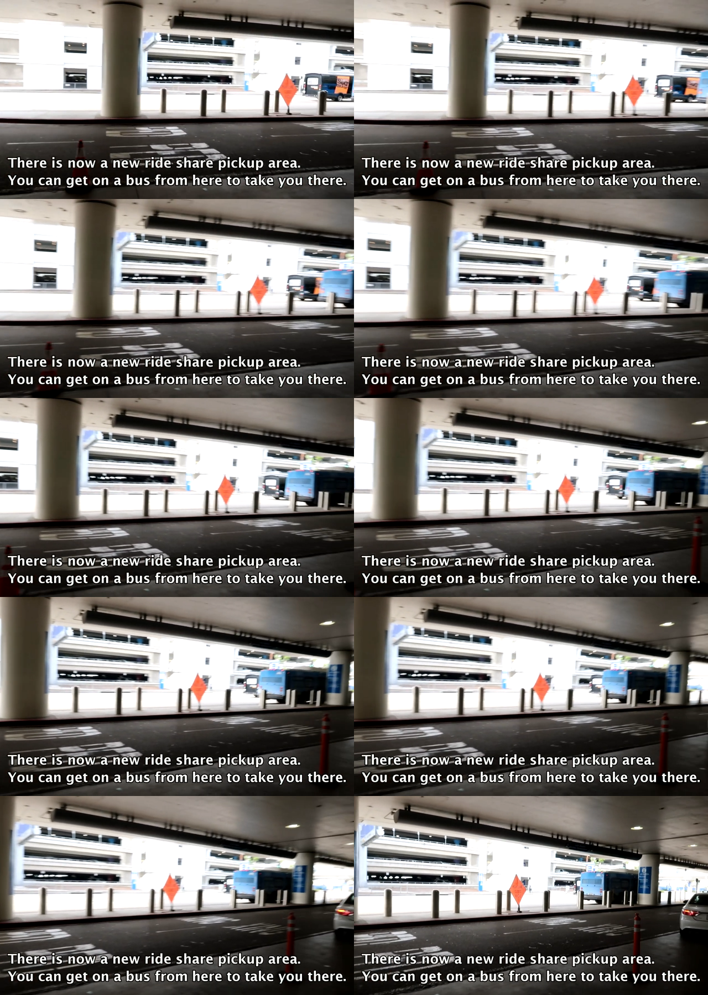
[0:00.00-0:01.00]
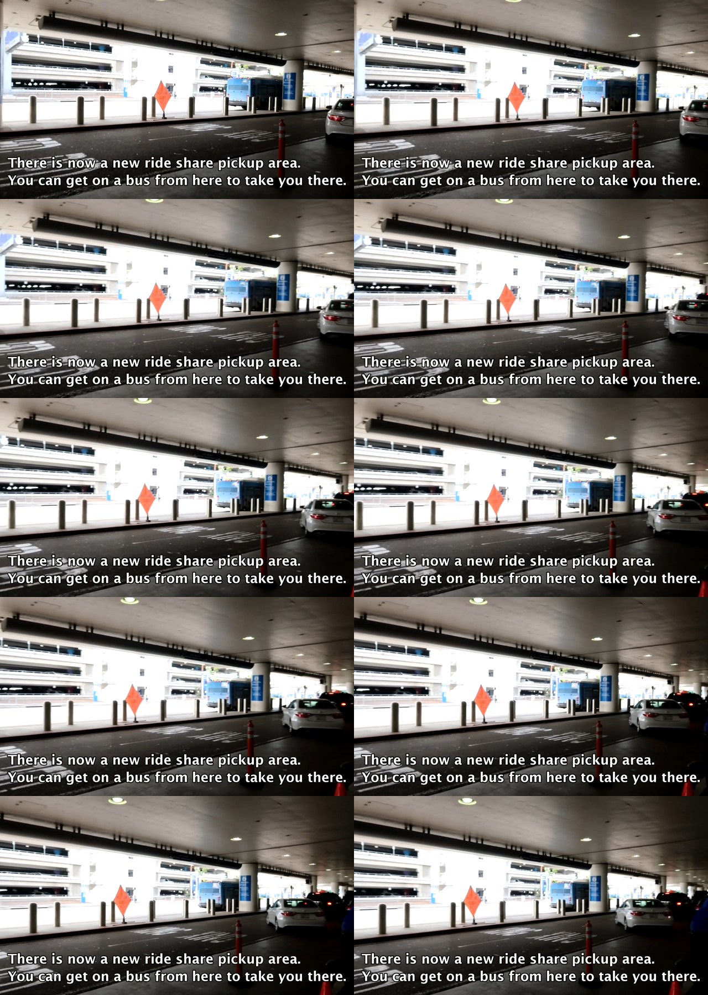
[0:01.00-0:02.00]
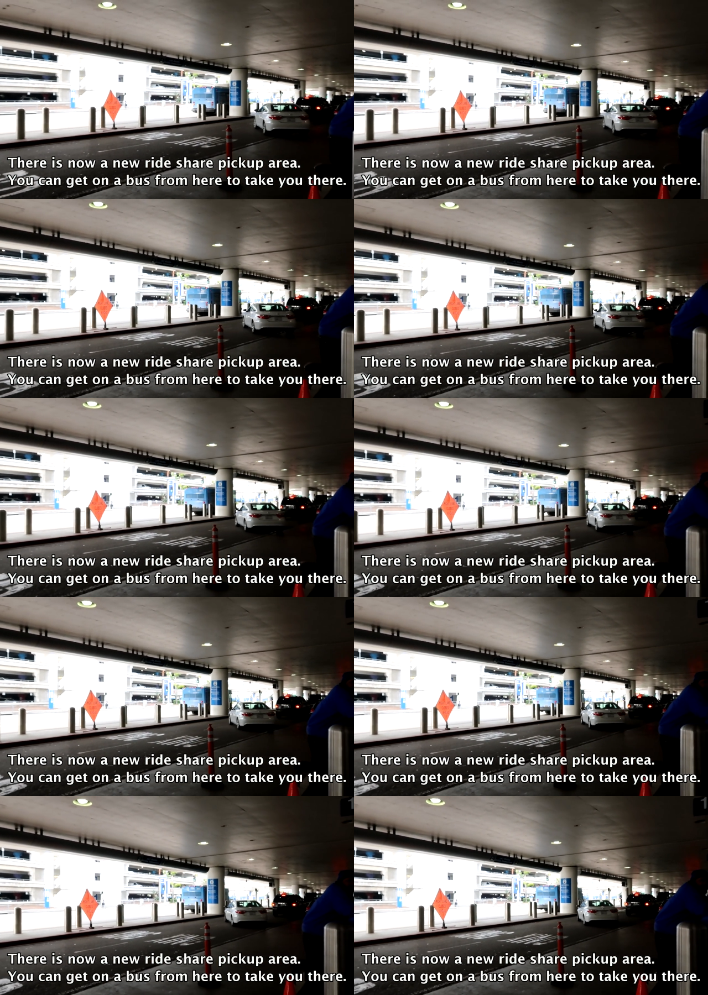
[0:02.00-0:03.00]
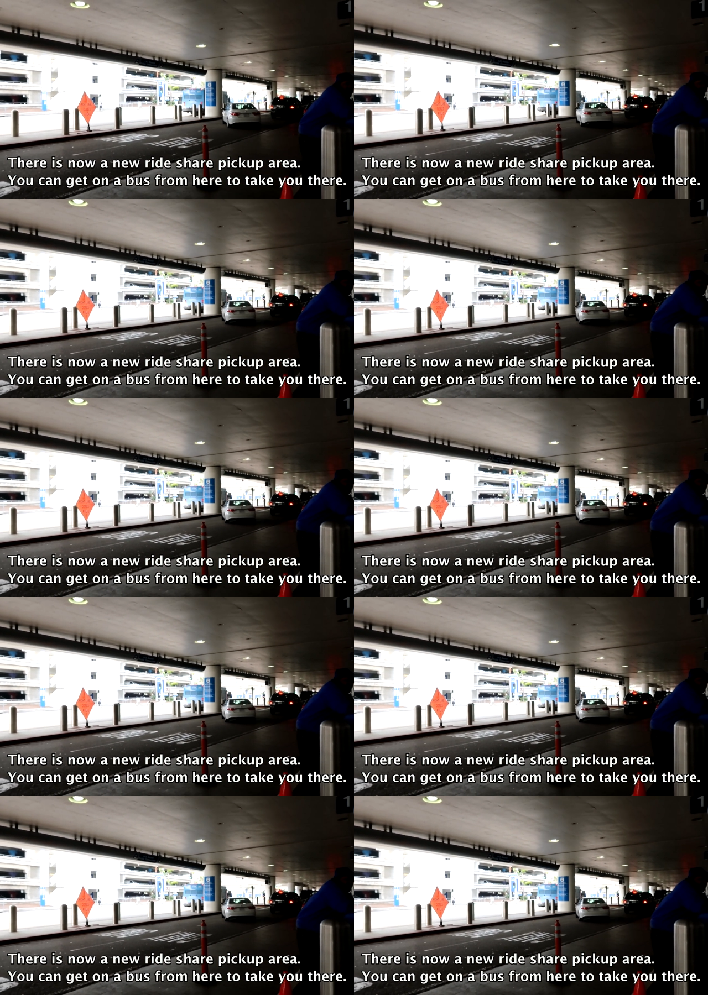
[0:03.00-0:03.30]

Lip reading: [unreadable: no face in view]